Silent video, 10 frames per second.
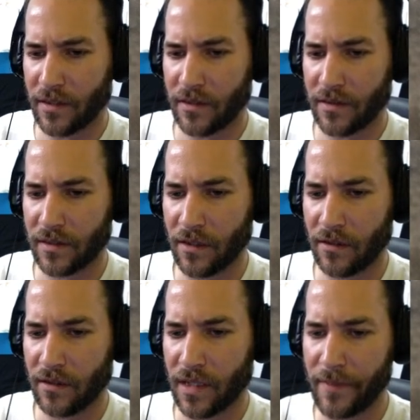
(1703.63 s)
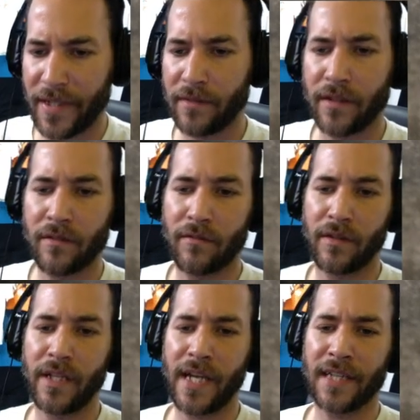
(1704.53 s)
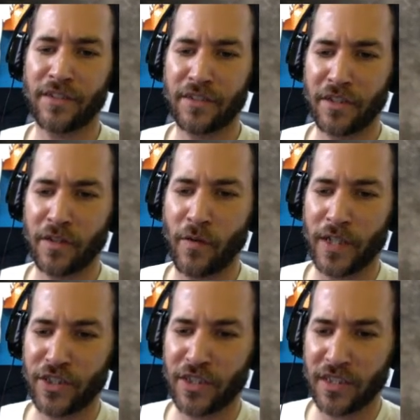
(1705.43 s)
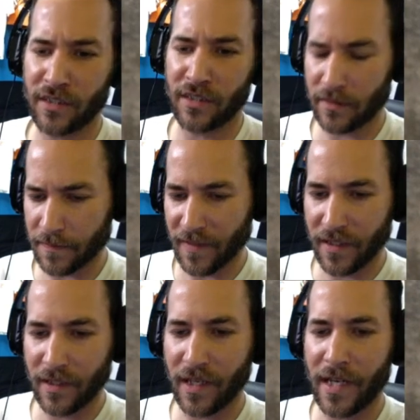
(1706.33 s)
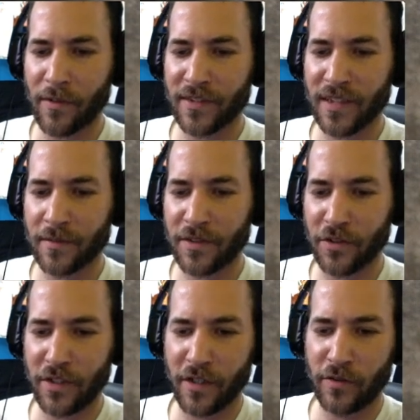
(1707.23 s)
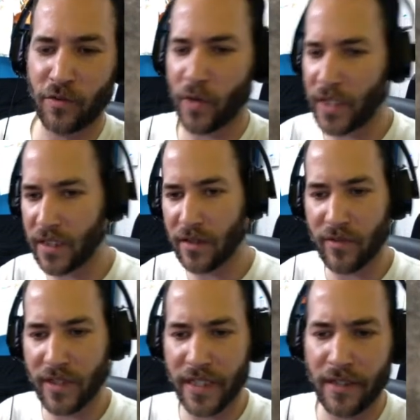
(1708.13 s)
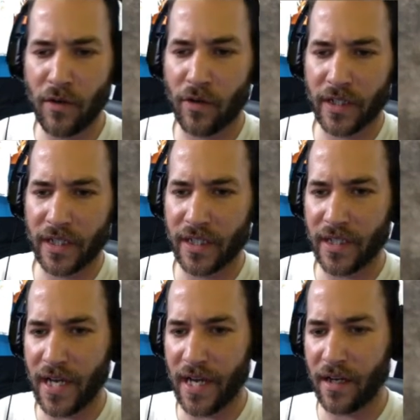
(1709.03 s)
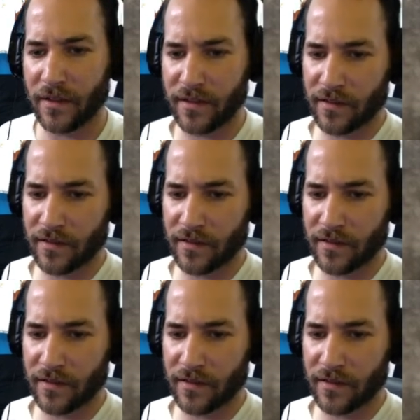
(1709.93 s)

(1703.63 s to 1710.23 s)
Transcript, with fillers: So I mean, the the answer to the question is Hey, what's up, Studio 23? Oregon in the house.